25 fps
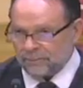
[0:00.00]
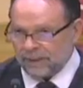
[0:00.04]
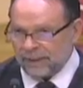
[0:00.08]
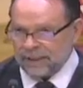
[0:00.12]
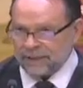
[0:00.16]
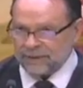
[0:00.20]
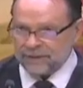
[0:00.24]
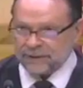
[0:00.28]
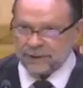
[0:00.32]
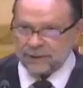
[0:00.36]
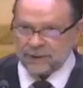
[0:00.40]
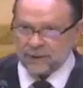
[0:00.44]

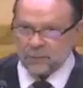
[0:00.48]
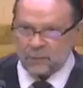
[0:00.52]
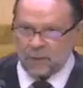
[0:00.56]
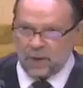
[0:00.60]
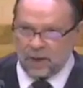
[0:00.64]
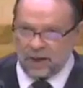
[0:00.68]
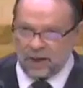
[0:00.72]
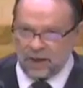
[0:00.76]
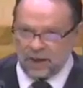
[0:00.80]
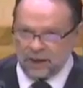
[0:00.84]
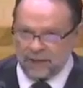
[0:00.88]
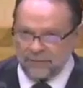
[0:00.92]
beats his
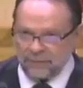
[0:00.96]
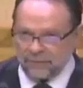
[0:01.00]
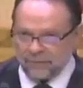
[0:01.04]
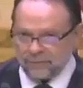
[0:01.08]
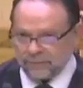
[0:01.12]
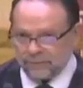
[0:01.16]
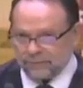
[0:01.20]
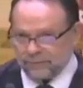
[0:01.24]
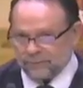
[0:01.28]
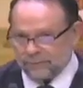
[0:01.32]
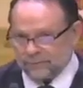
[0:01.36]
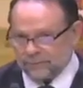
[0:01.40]

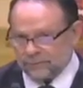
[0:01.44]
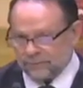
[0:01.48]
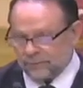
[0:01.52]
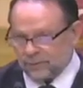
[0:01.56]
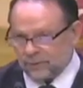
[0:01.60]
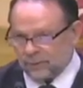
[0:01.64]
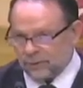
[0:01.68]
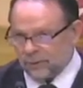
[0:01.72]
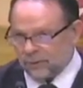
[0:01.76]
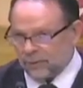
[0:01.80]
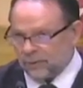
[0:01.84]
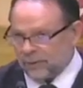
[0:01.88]
wife,
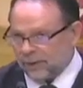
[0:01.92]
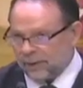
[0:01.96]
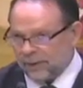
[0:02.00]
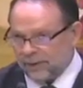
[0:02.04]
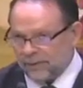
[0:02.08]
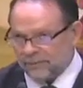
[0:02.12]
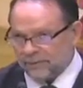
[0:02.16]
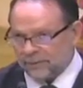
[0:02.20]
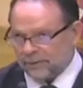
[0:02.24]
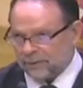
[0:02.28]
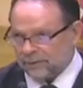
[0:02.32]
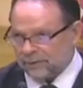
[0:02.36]
or
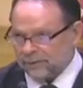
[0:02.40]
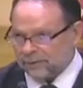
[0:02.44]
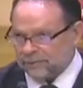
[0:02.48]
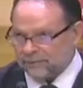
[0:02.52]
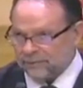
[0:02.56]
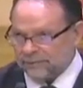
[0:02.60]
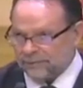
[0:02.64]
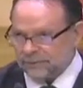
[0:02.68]
whatever.